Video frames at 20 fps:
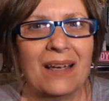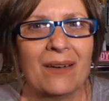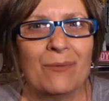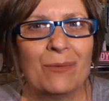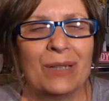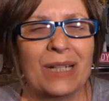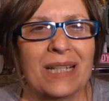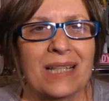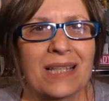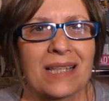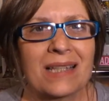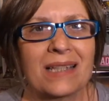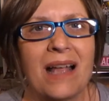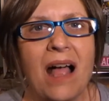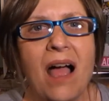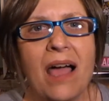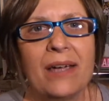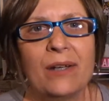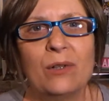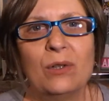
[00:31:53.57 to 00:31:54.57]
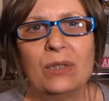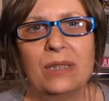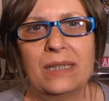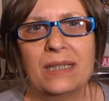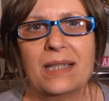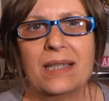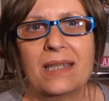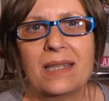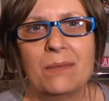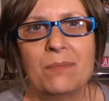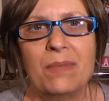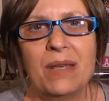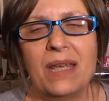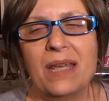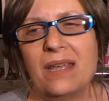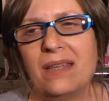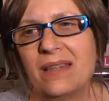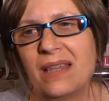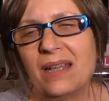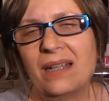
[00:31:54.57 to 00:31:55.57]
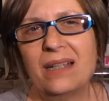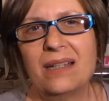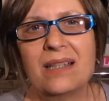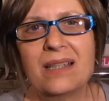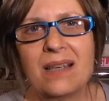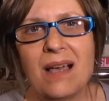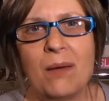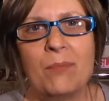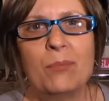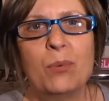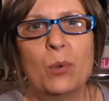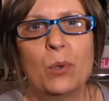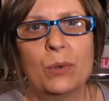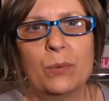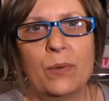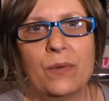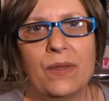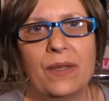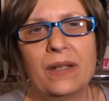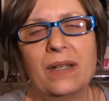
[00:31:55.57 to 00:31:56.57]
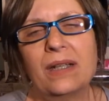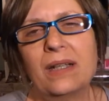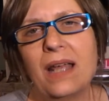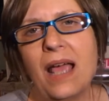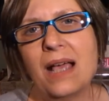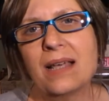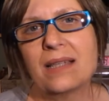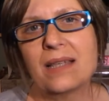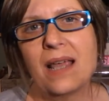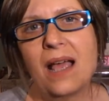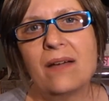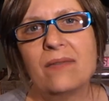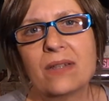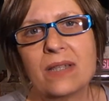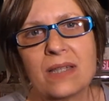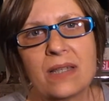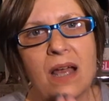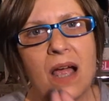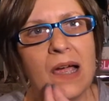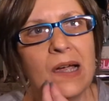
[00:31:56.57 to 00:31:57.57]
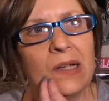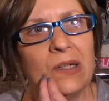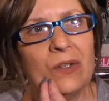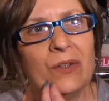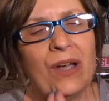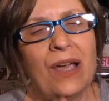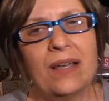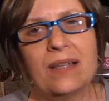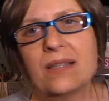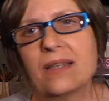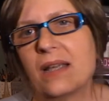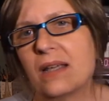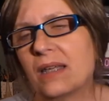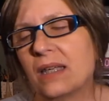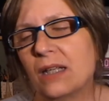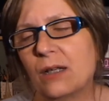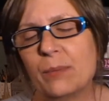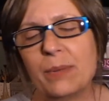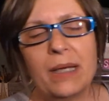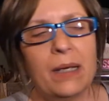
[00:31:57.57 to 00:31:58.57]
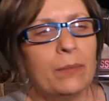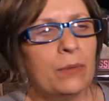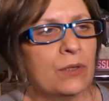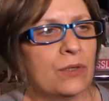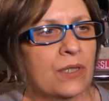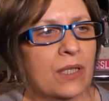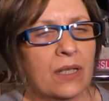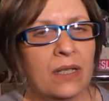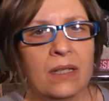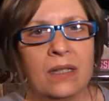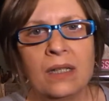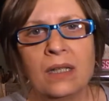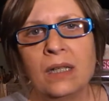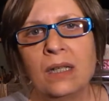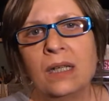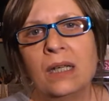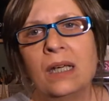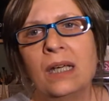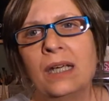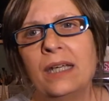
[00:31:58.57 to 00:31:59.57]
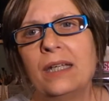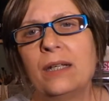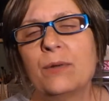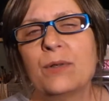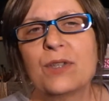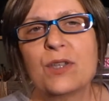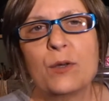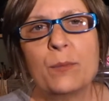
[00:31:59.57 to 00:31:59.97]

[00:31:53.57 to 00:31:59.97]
when it's styleless to me, then it's I'm bored with it. It has to have a style, or has to you know be able to, you know, it was